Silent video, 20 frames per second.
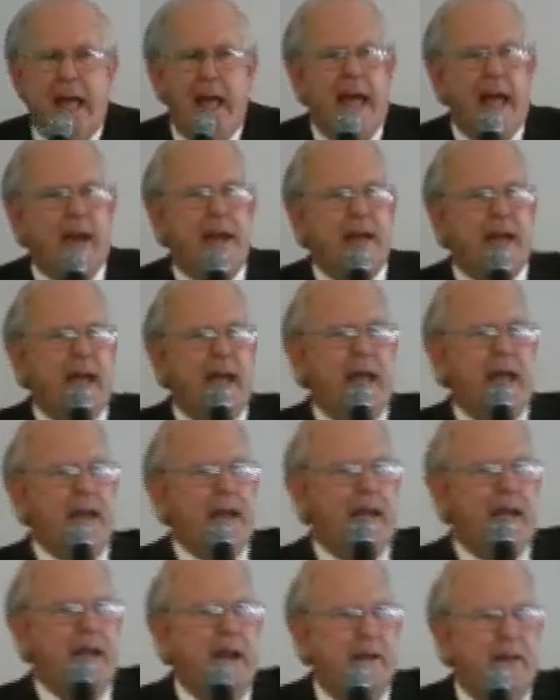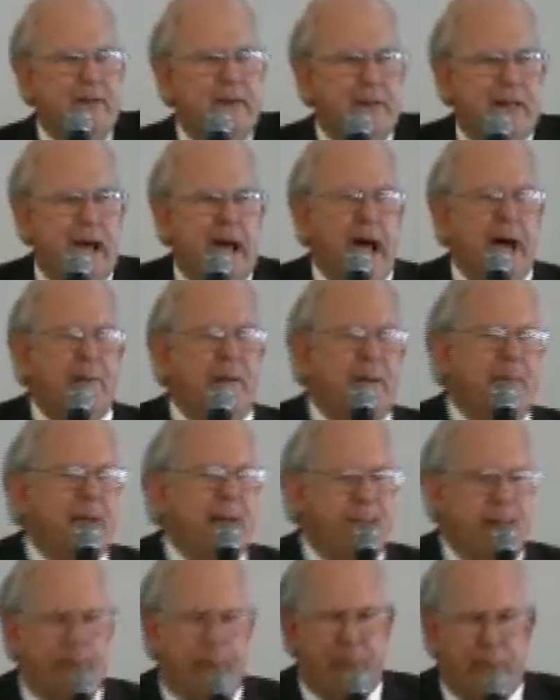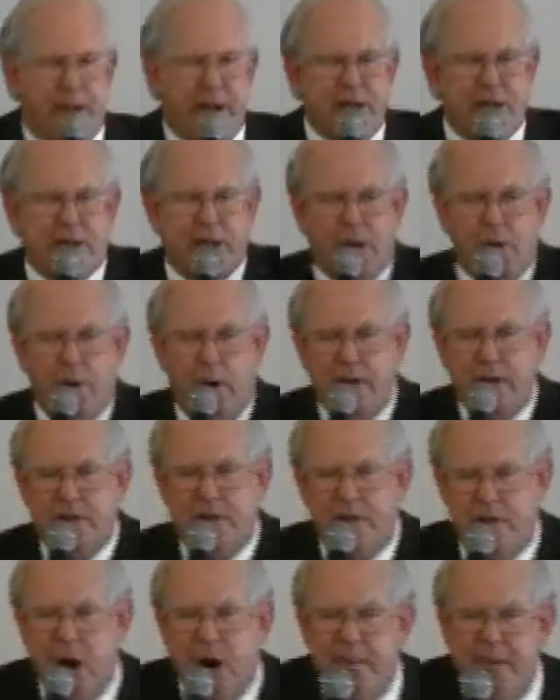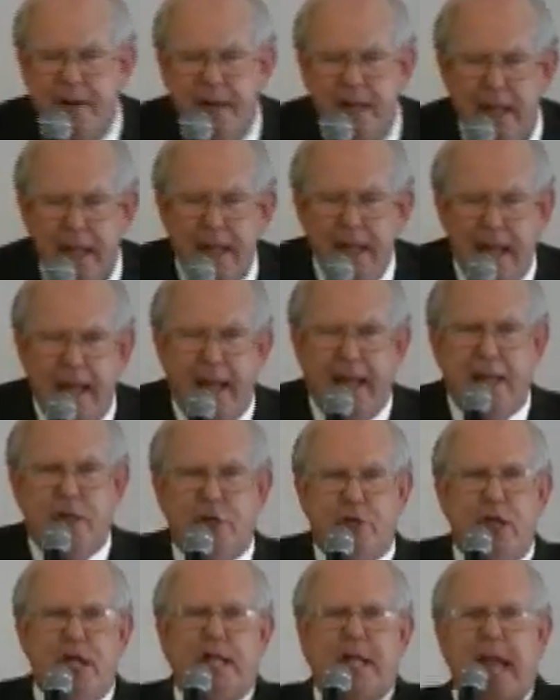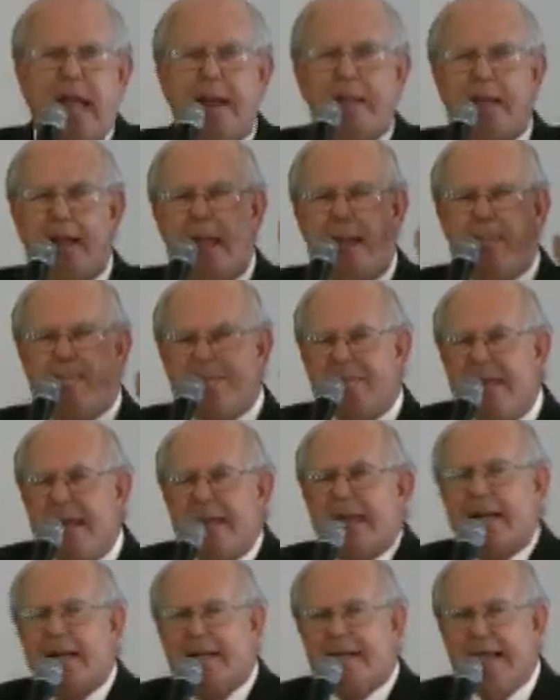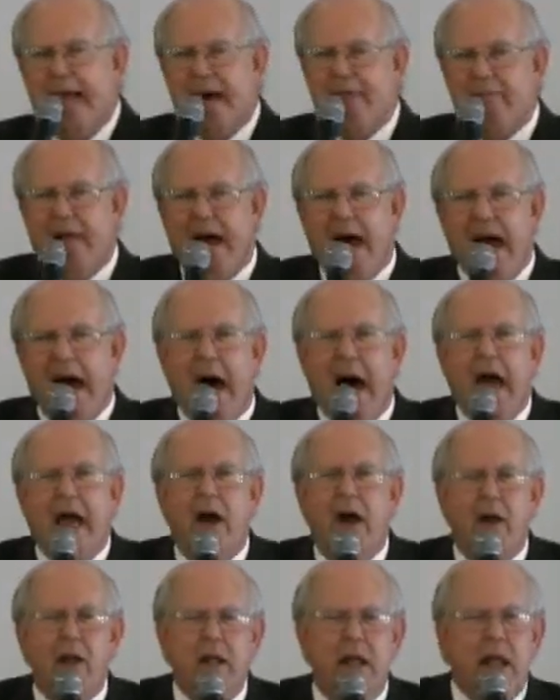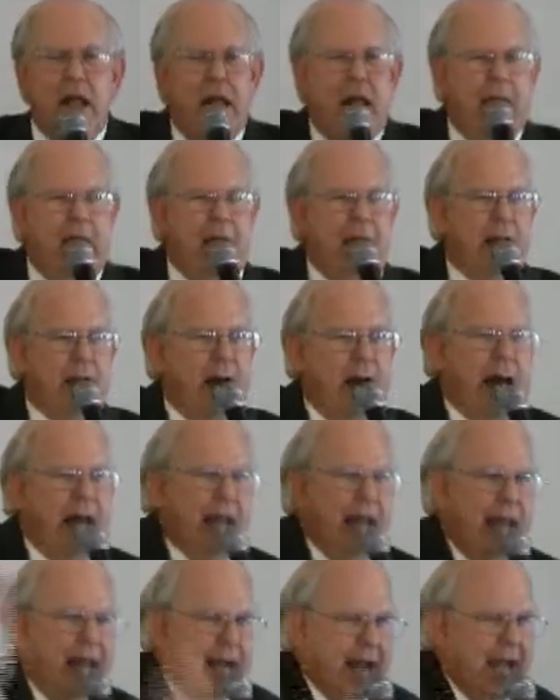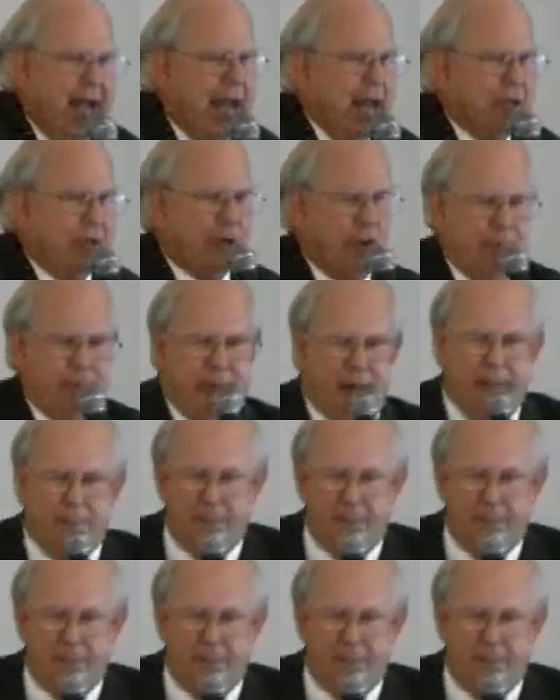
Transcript: and, and, and I remember preaching one sermon, and she came immediately down the aisle, and I laid hands on my